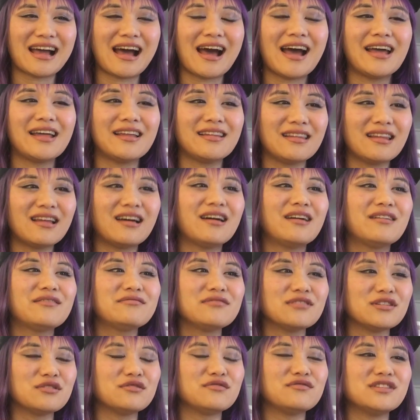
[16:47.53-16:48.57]
I
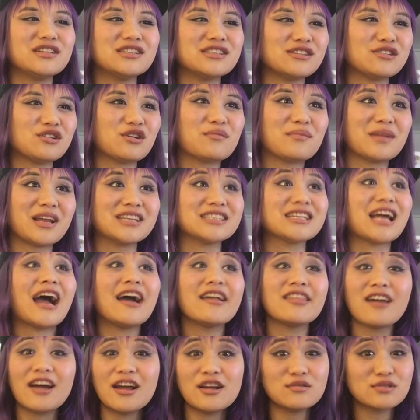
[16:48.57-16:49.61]
love Luffy's determination.
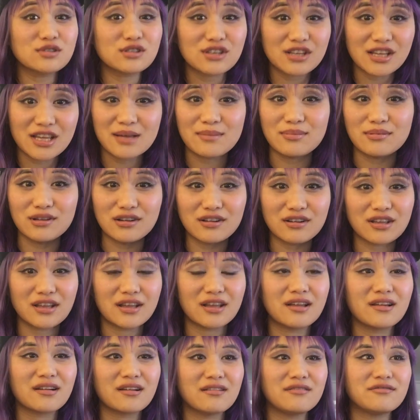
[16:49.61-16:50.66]
I thought he was gonna keep
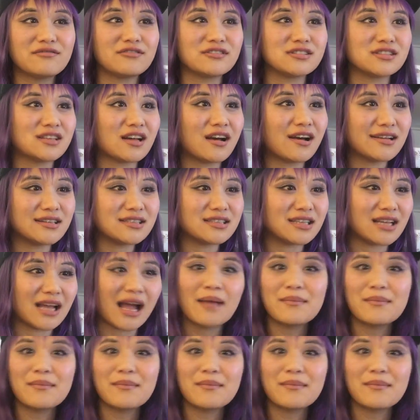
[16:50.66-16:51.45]
looking for Sanji.